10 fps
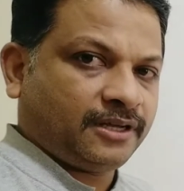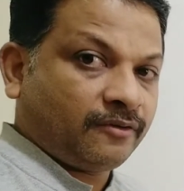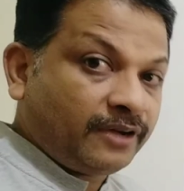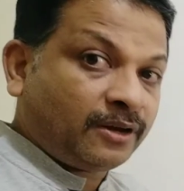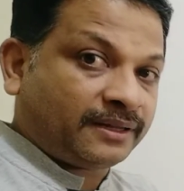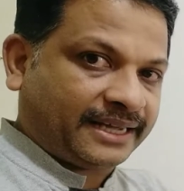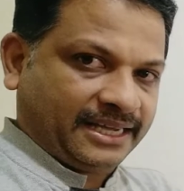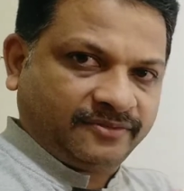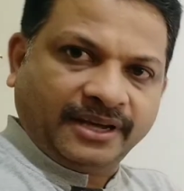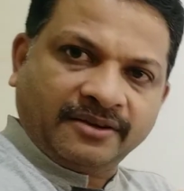We know the
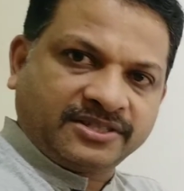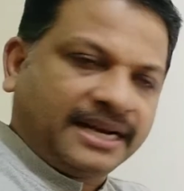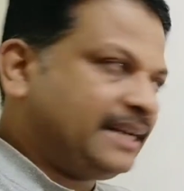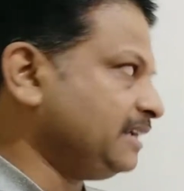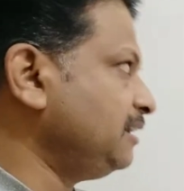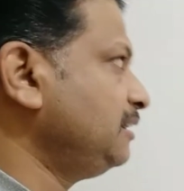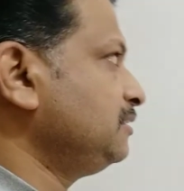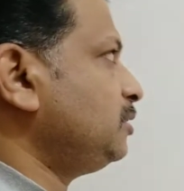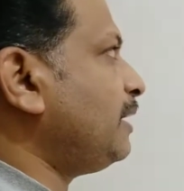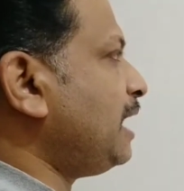case. We have studied.
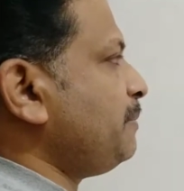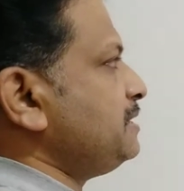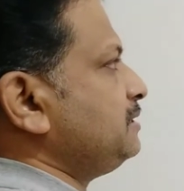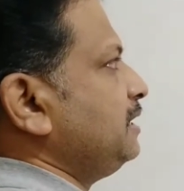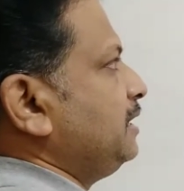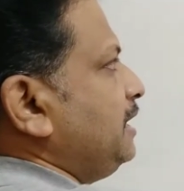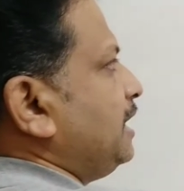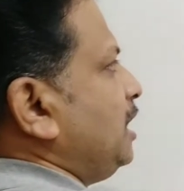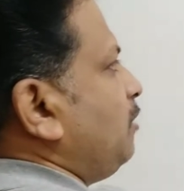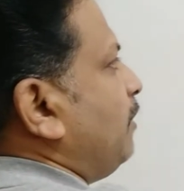So what happens?
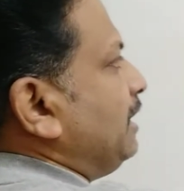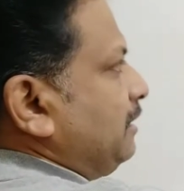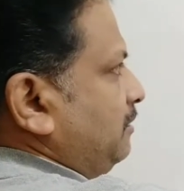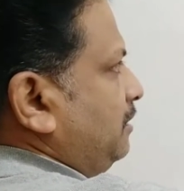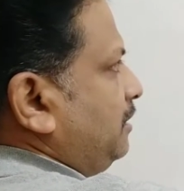One